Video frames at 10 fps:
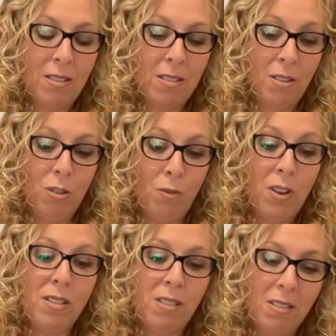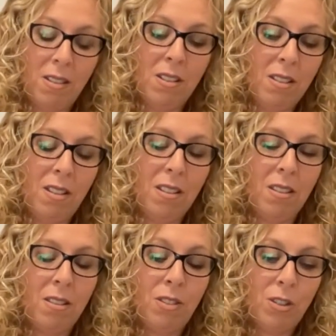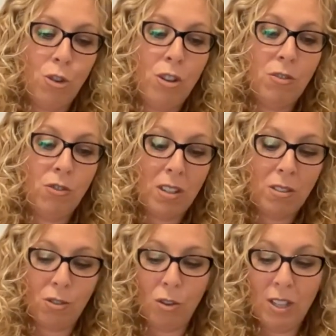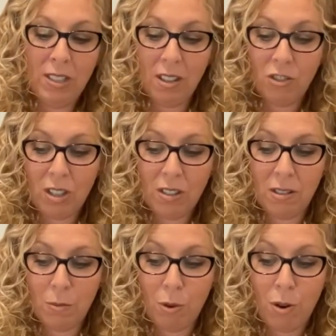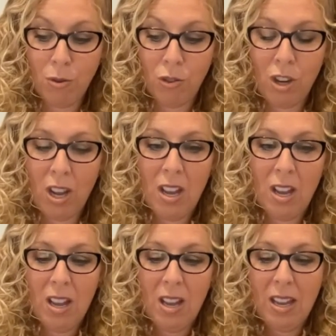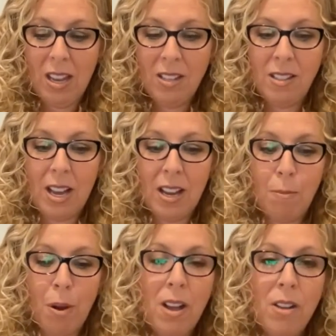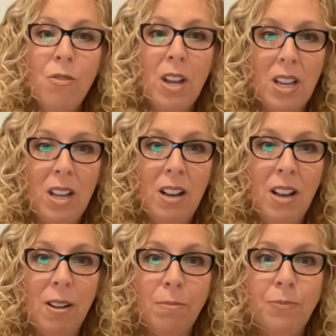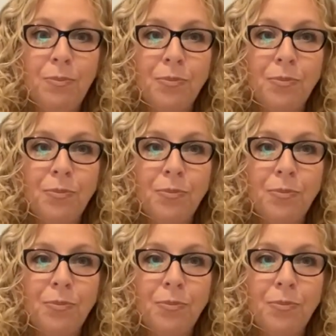you know, versus the restorative justice or holistic justice approach, is that part of that healing